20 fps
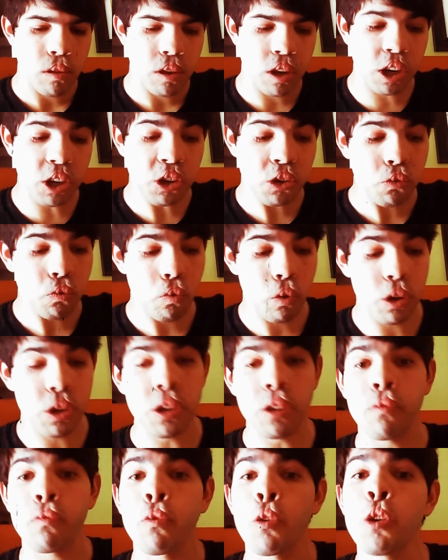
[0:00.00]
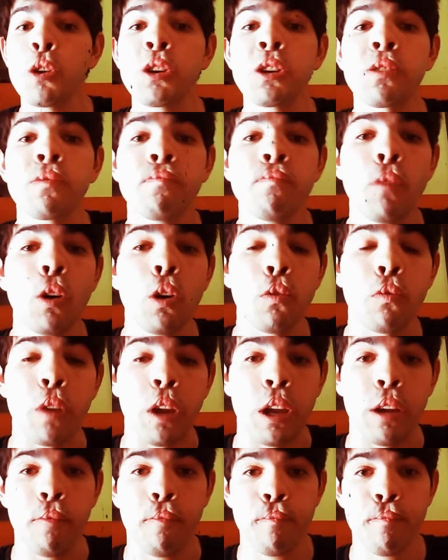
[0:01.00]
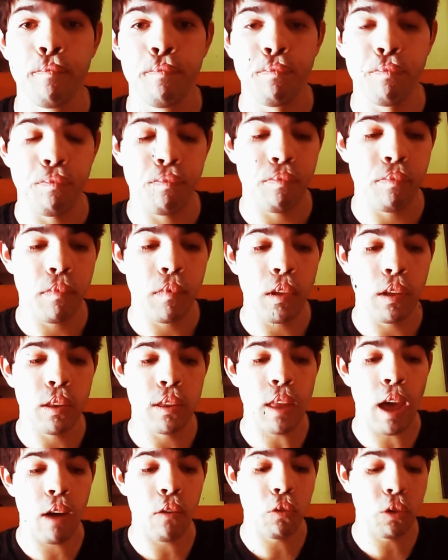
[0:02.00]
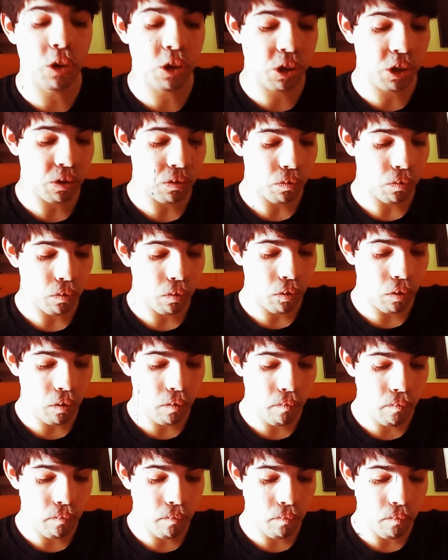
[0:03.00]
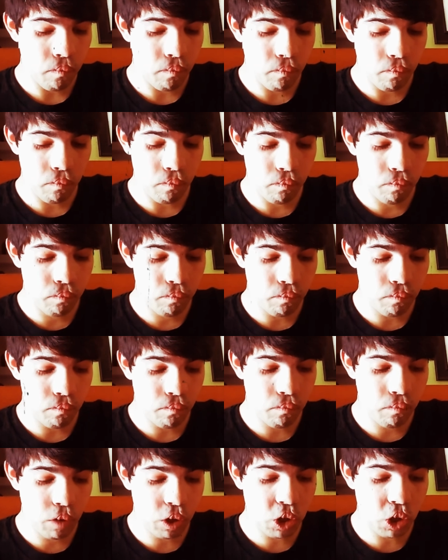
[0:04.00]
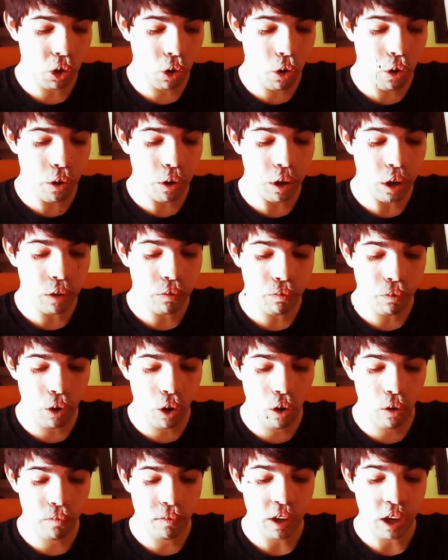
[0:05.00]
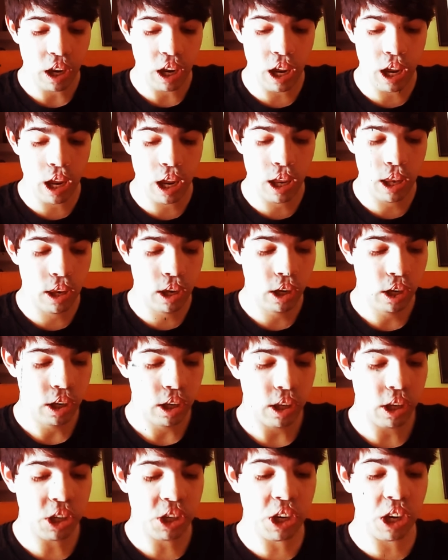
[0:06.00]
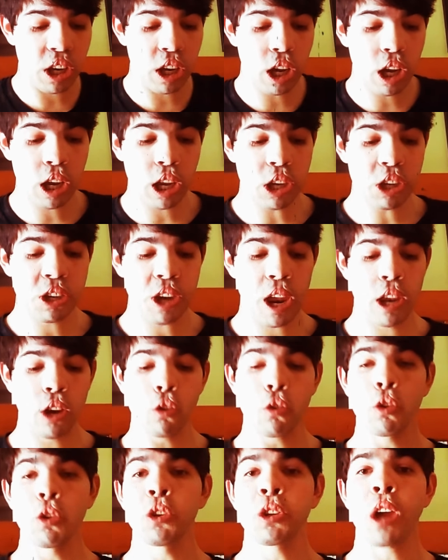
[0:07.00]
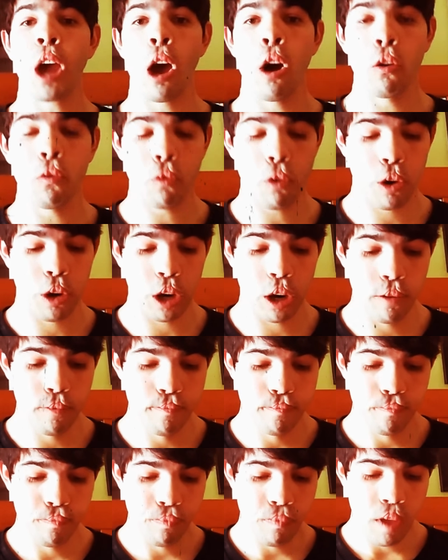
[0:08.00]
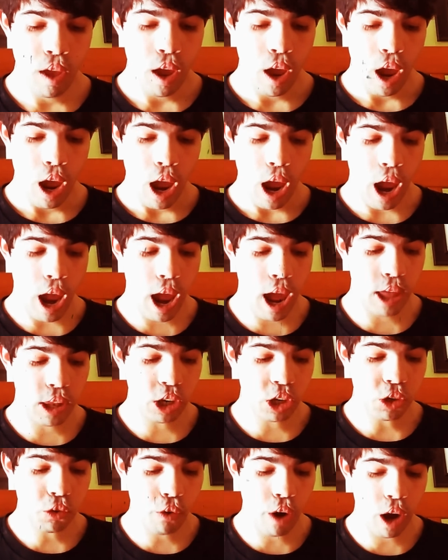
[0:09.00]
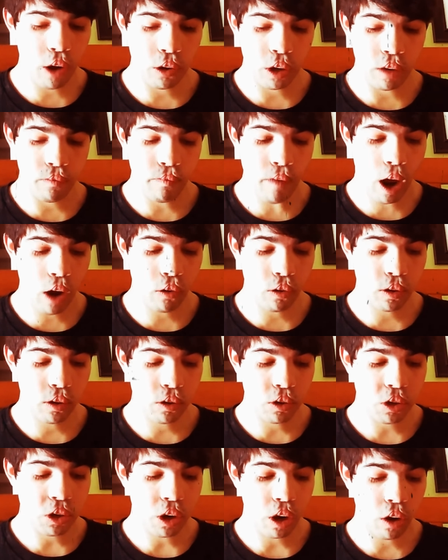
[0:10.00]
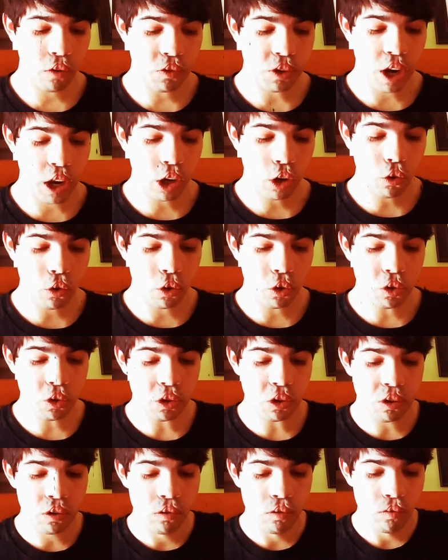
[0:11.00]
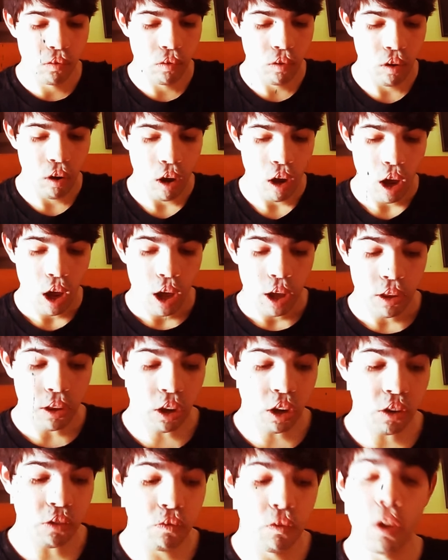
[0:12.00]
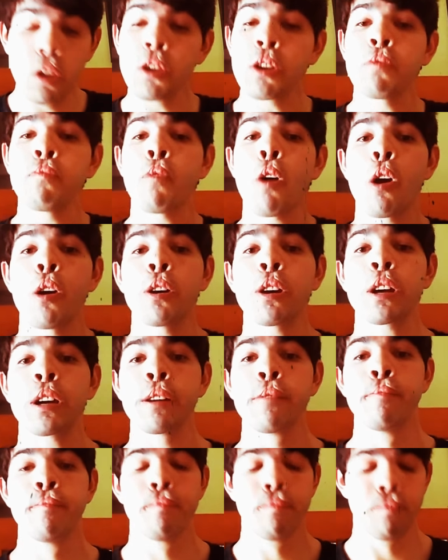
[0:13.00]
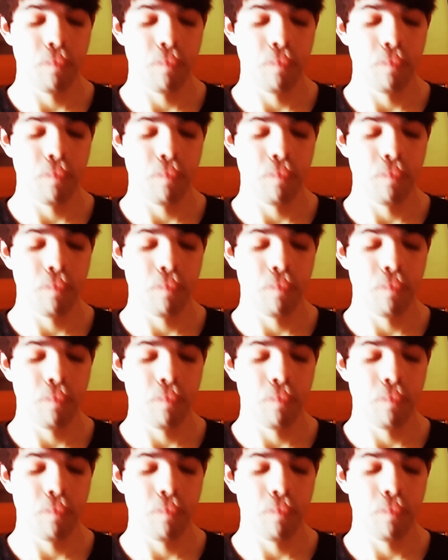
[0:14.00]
This was the first movie that was majority filmed in the city of Santa Cruz, California, and the surrounding mountains of Santa Cruz. The amusement park